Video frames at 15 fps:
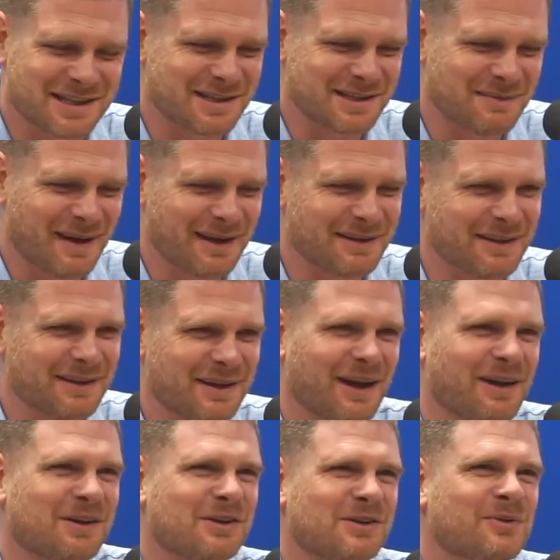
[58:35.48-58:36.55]
about the
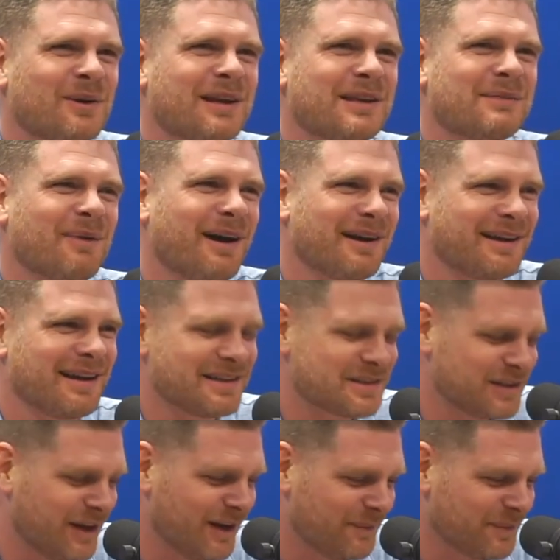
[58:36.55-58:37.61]
120th podcast.
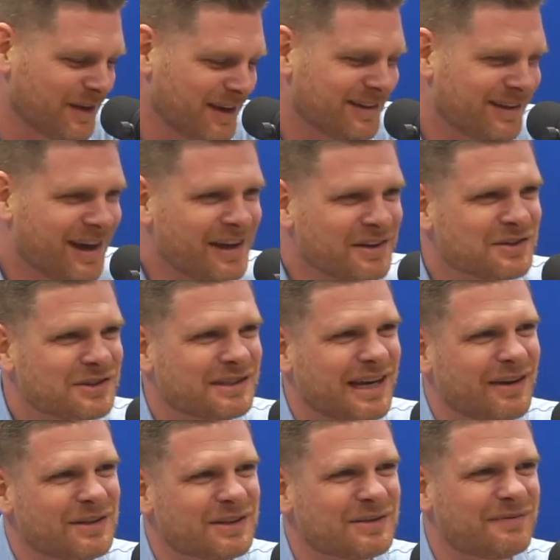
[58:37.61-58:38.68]
So, Dr.
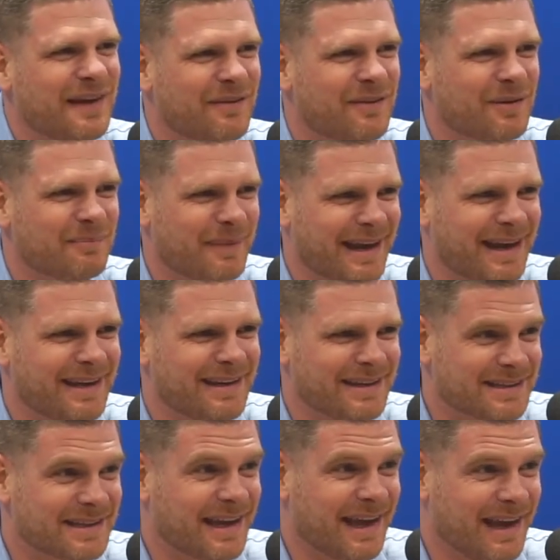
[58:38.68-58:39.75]
Sarah's favorite band
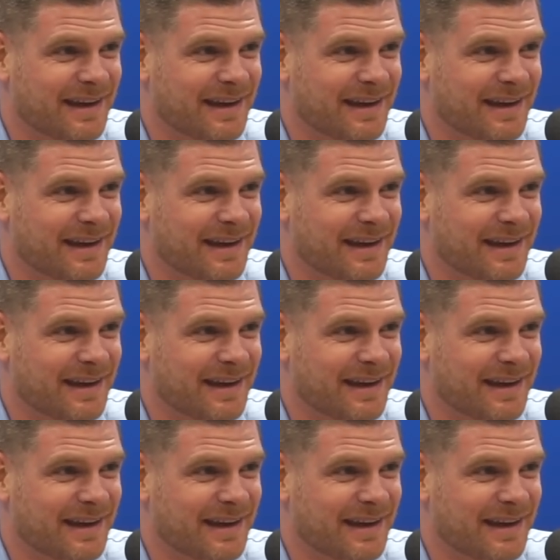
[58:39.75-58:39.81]
is Cake.